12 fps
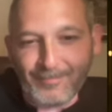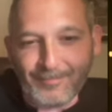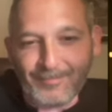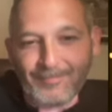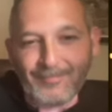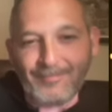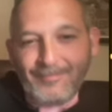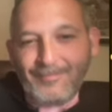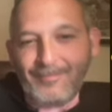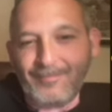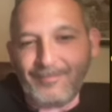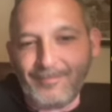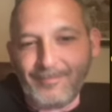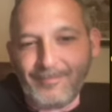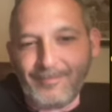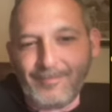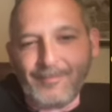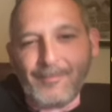
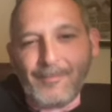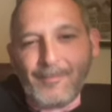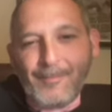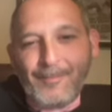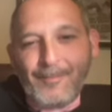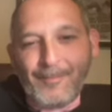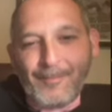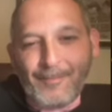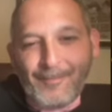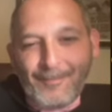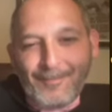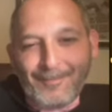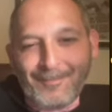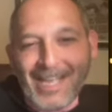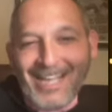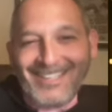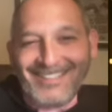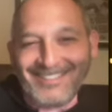
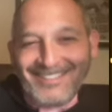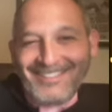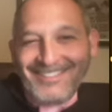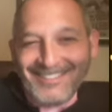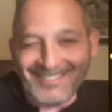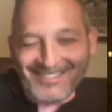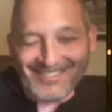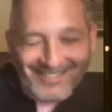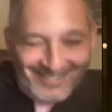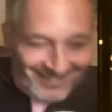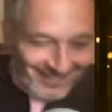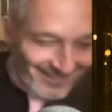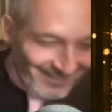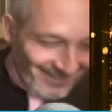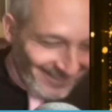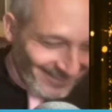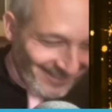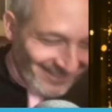
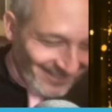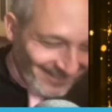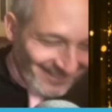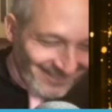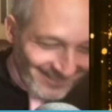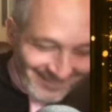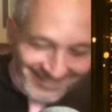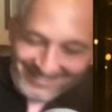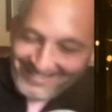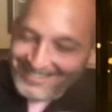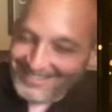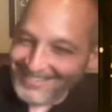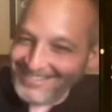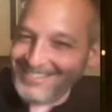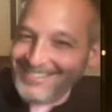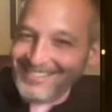(not speaking)